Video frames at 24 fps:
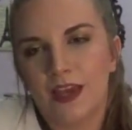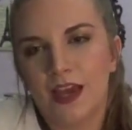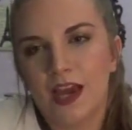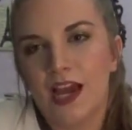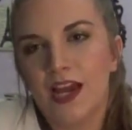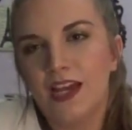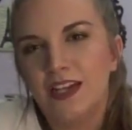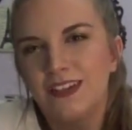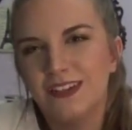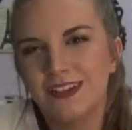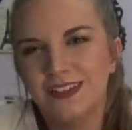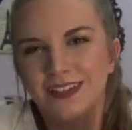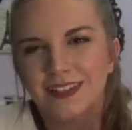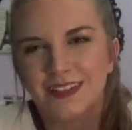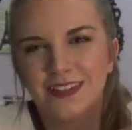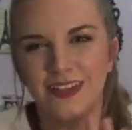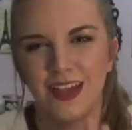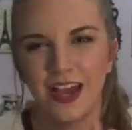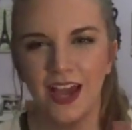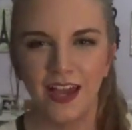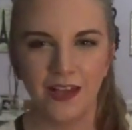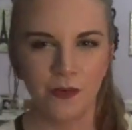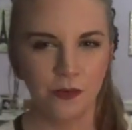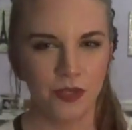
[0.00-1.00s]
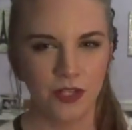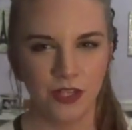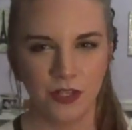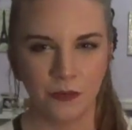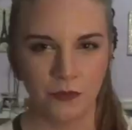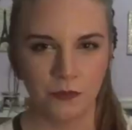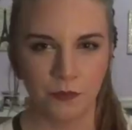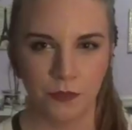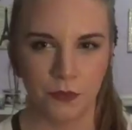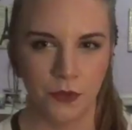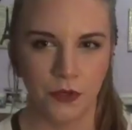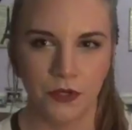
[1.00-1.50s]
I
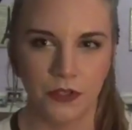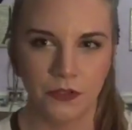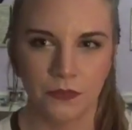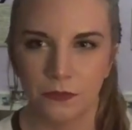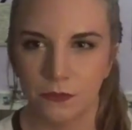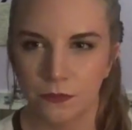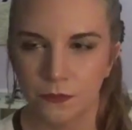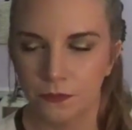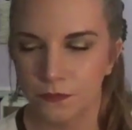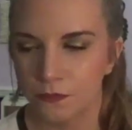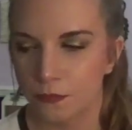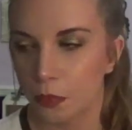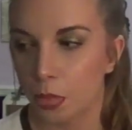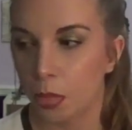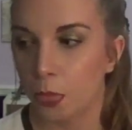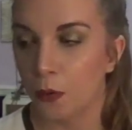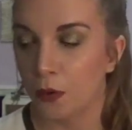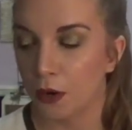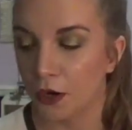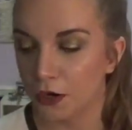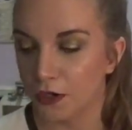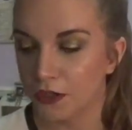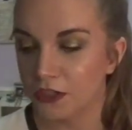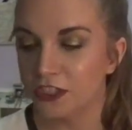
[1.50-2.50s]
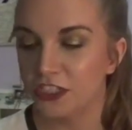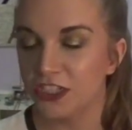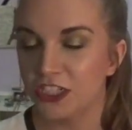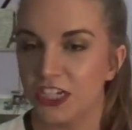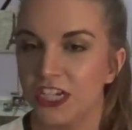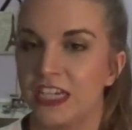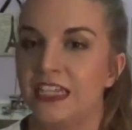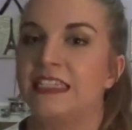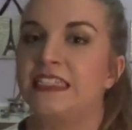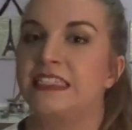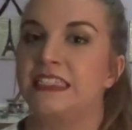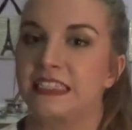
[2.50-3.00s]
wouldn't
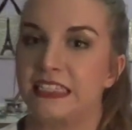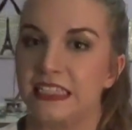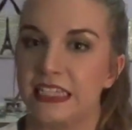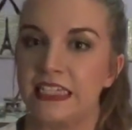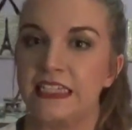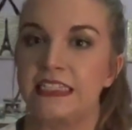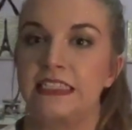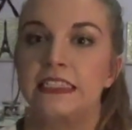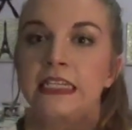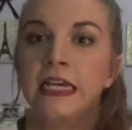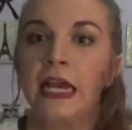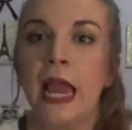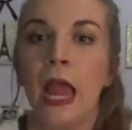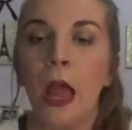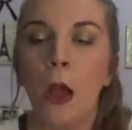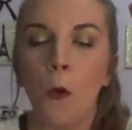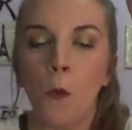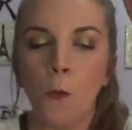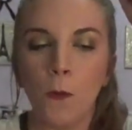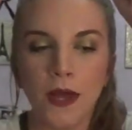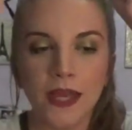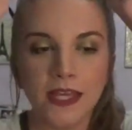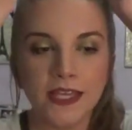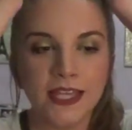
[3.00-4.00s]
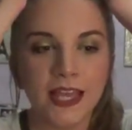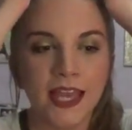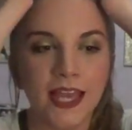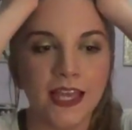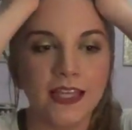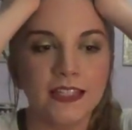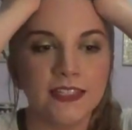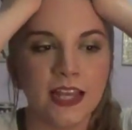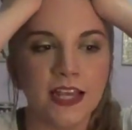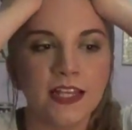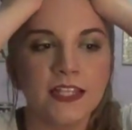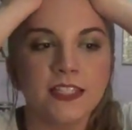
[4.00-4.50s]
purchase this. Why
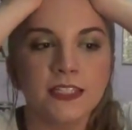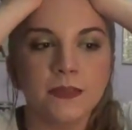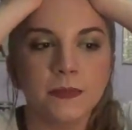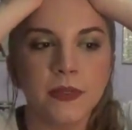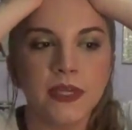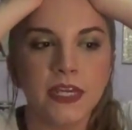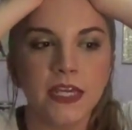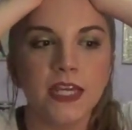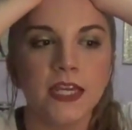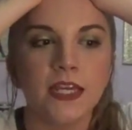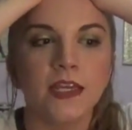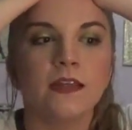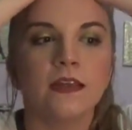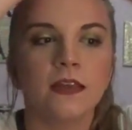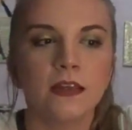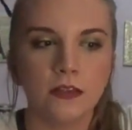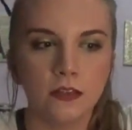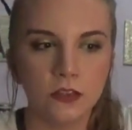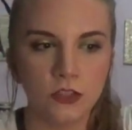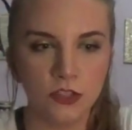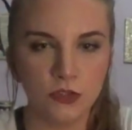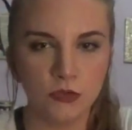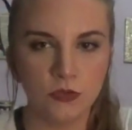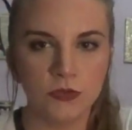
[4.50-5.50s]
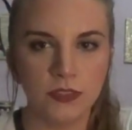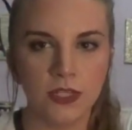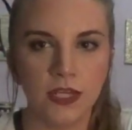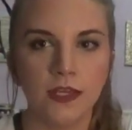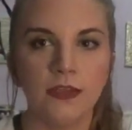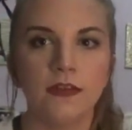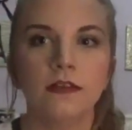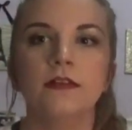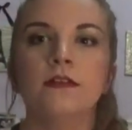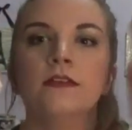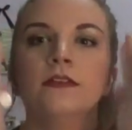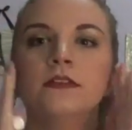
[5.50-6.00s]
can't I speak
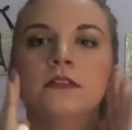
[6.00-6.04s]
today?